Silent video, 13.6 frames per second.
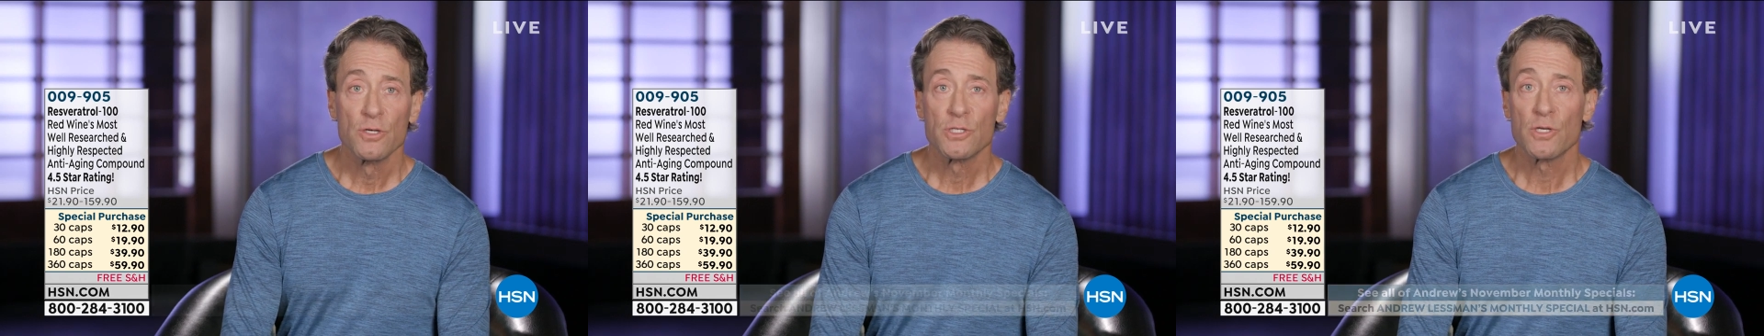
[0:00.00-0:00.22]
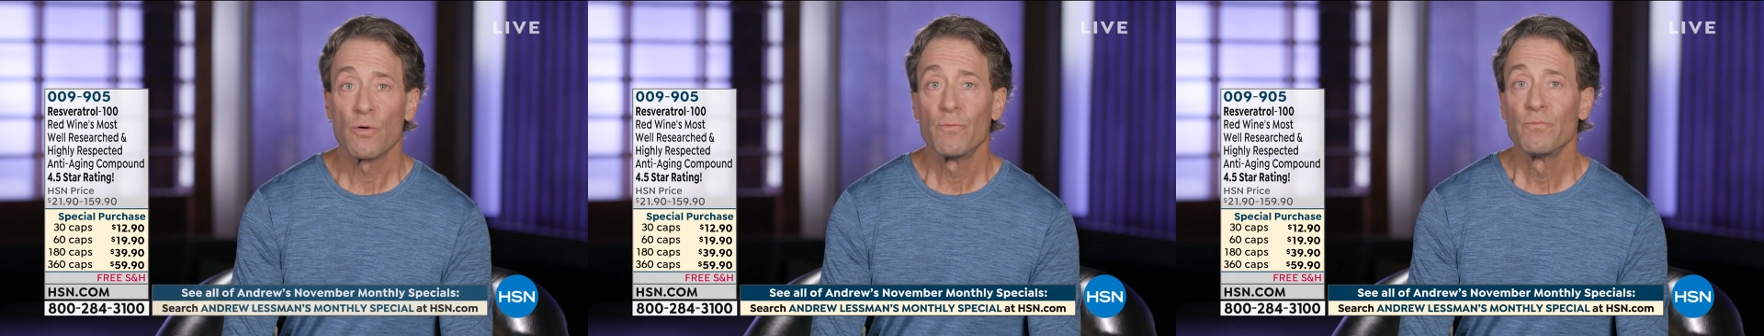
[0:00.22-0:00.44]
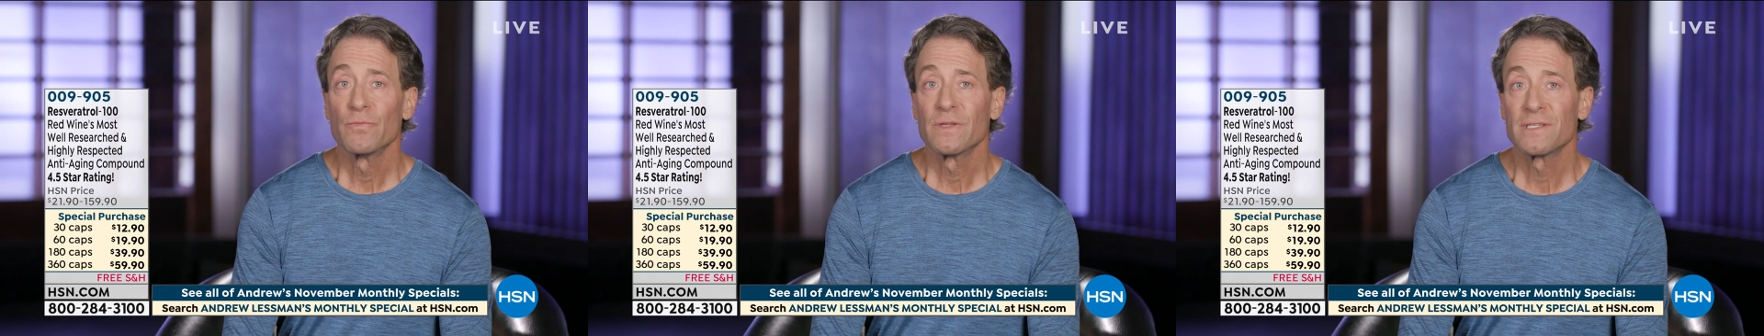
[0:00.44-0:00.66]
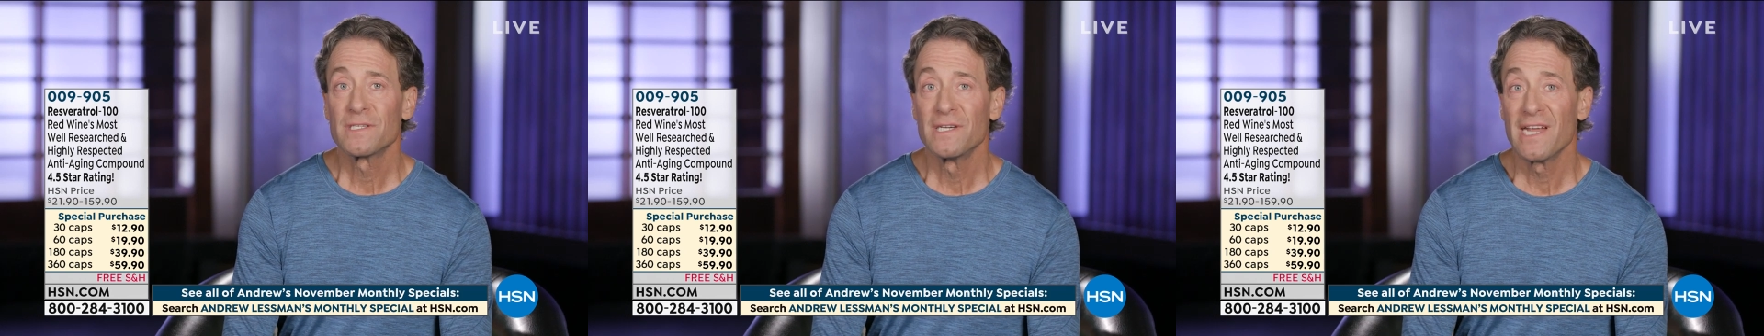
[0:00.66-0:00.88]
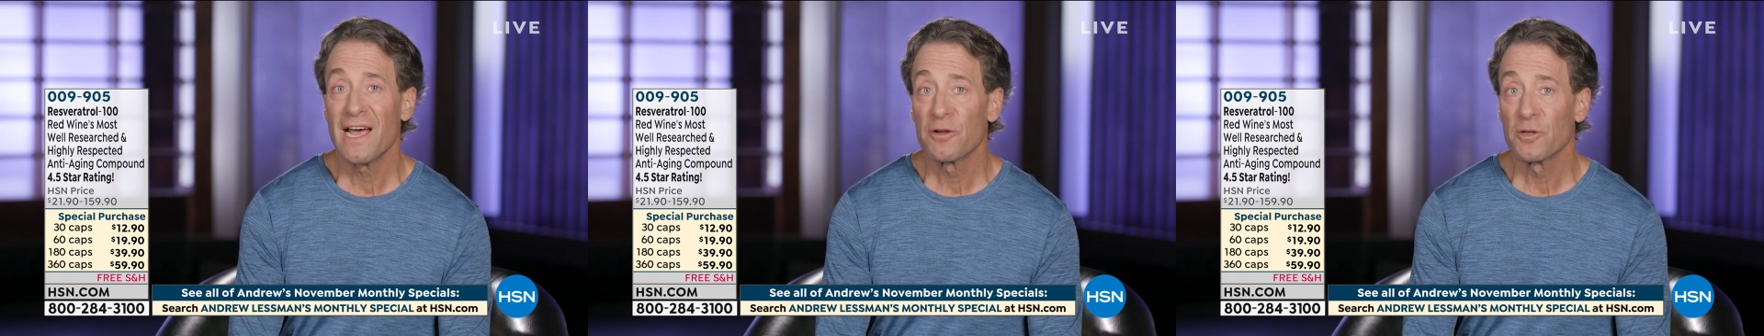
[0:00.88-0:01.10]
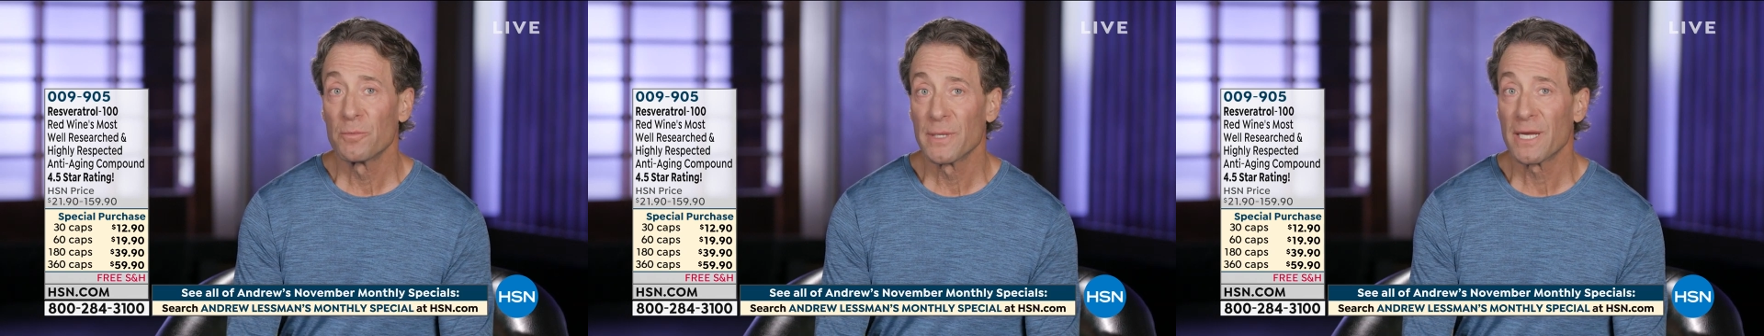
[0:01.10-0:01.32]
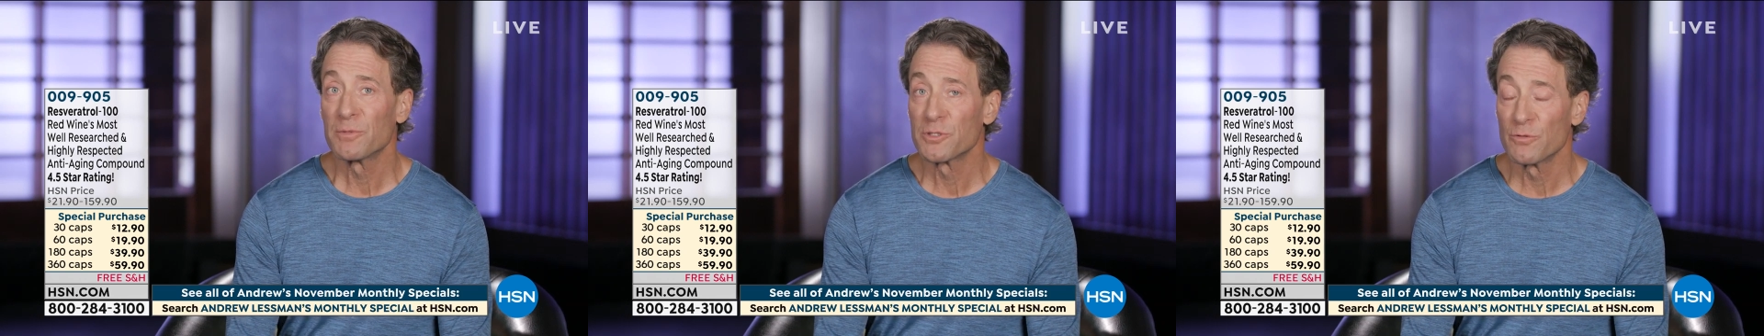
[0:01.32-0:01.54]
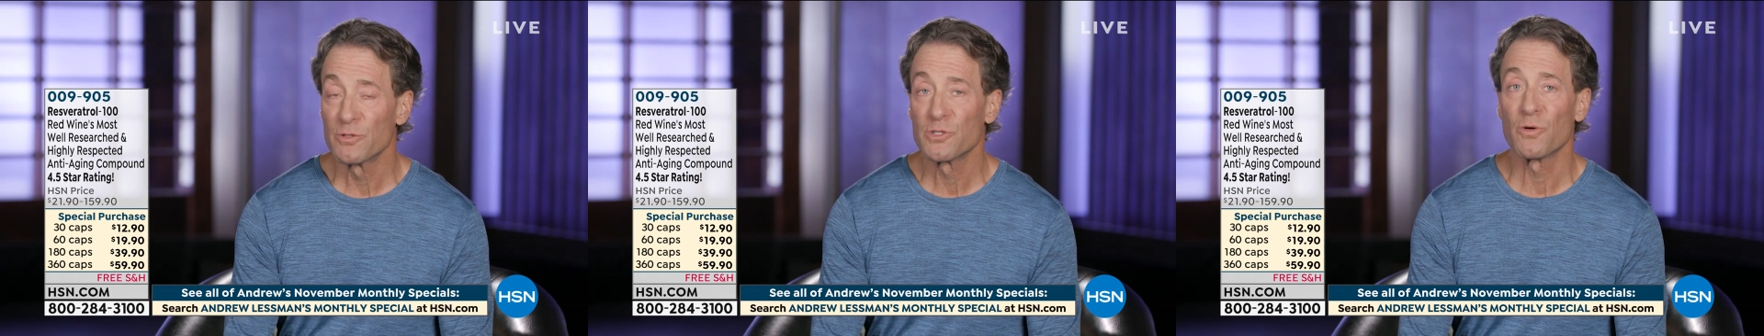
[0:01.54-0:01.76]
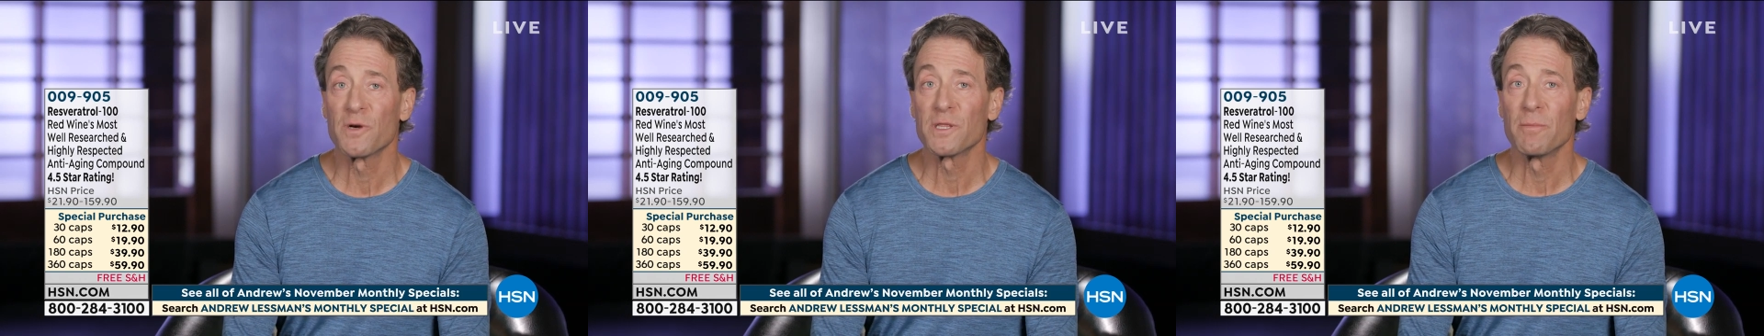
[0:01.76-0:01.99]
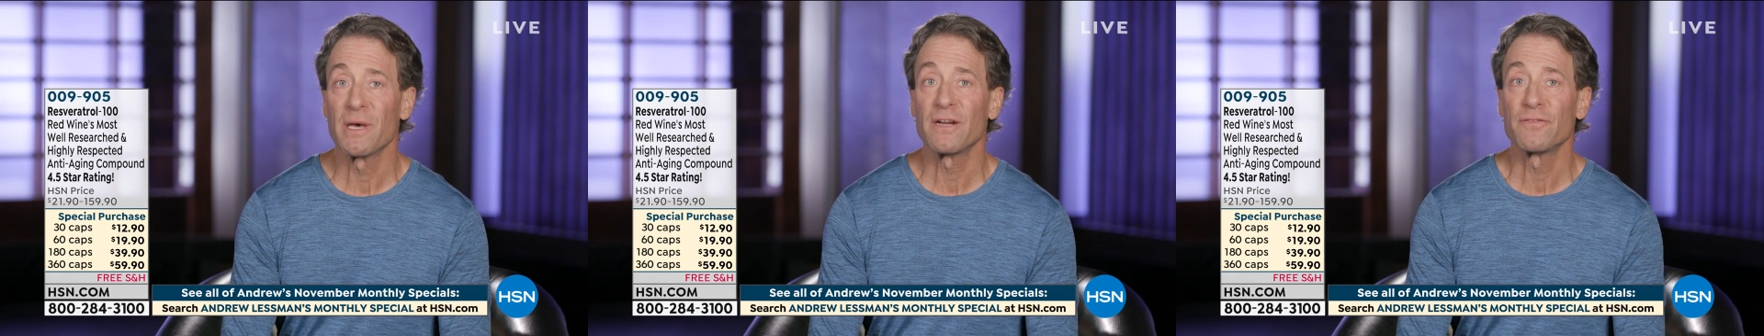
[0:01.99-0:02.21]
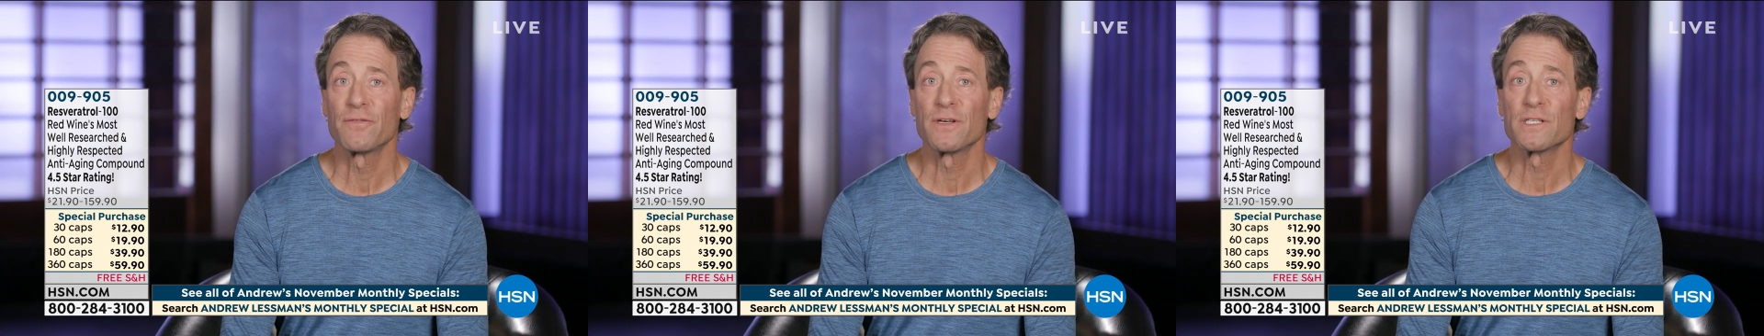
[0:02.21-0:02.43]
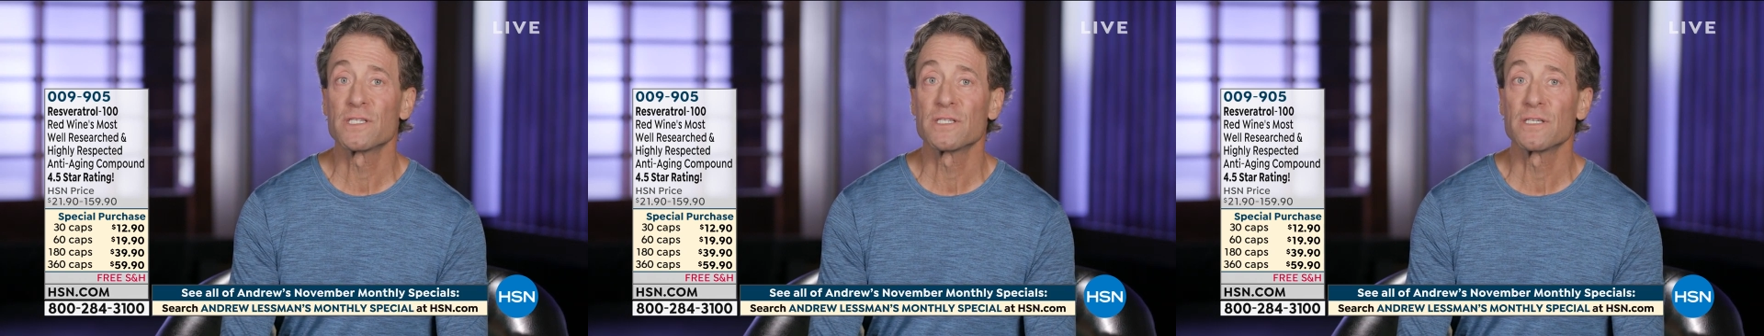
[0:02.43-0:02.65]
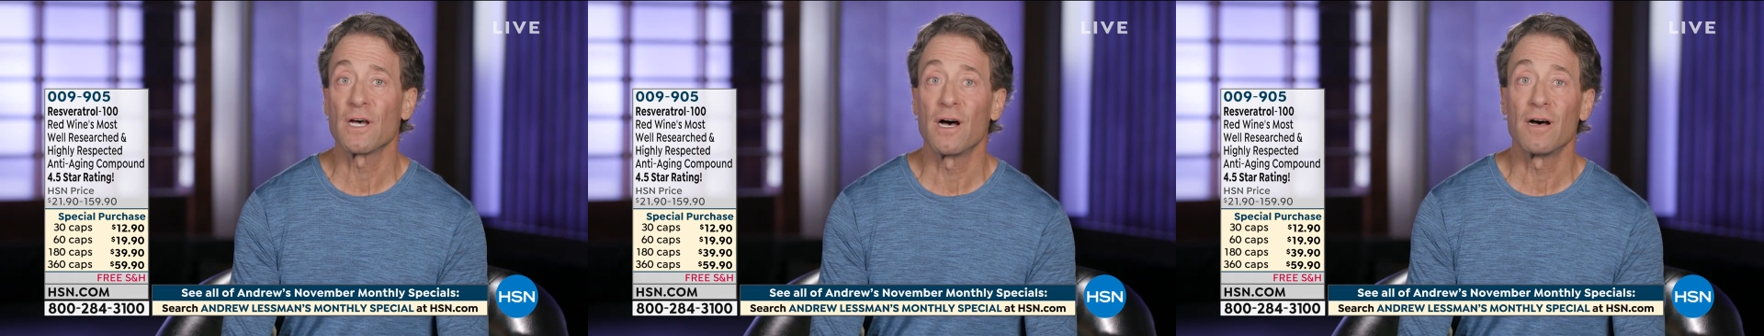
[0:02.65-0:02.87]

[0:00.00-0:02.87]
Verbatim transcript: So now you'll be able to enjoy the benefits